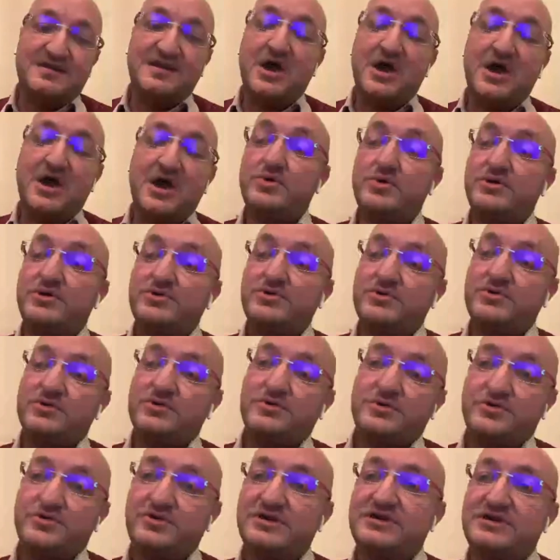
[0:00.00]
Now
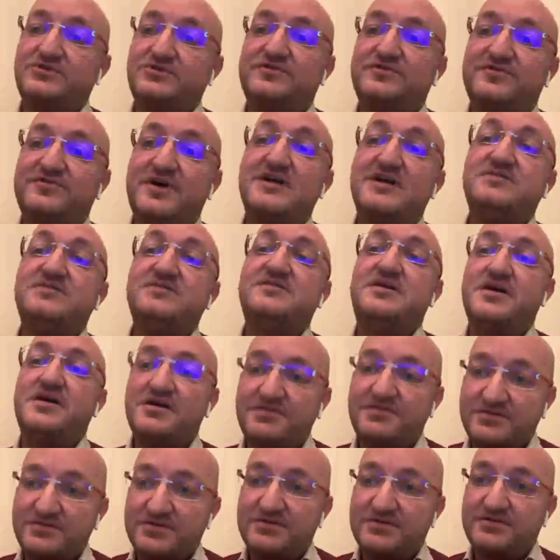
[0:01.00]
we're looking to
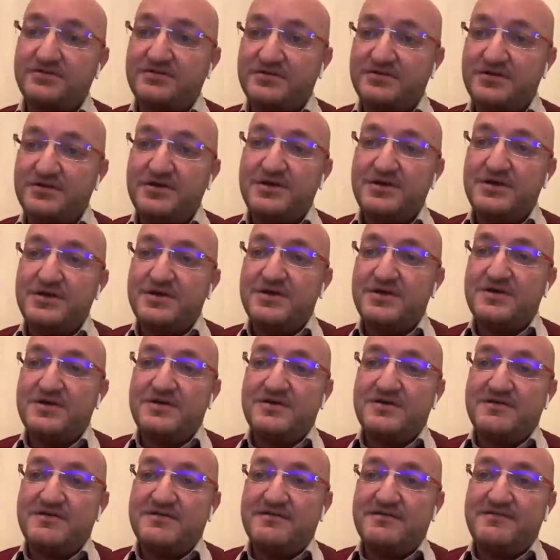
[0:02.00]
find other
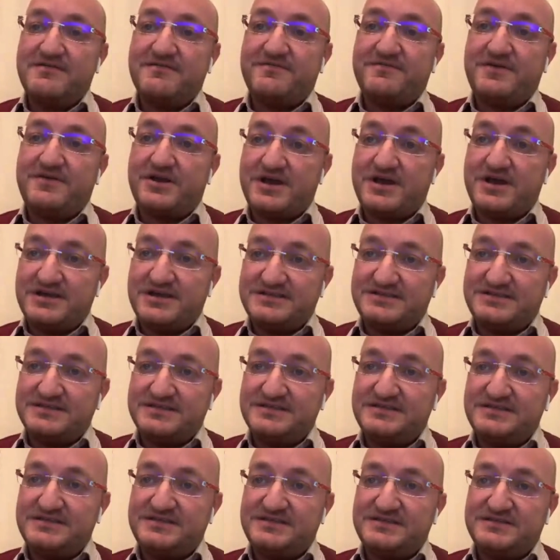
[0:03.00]

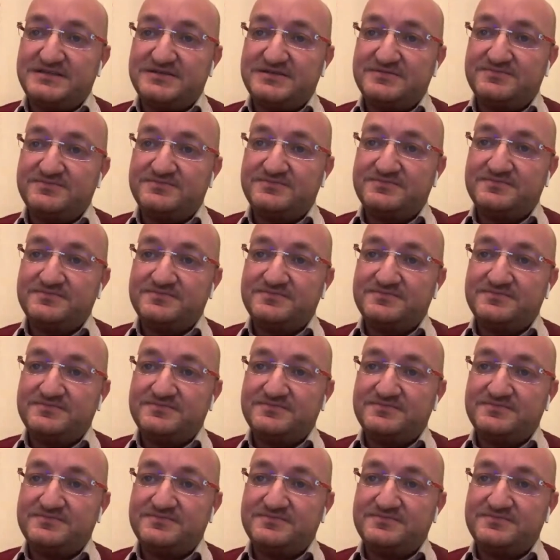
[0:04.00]
varieties,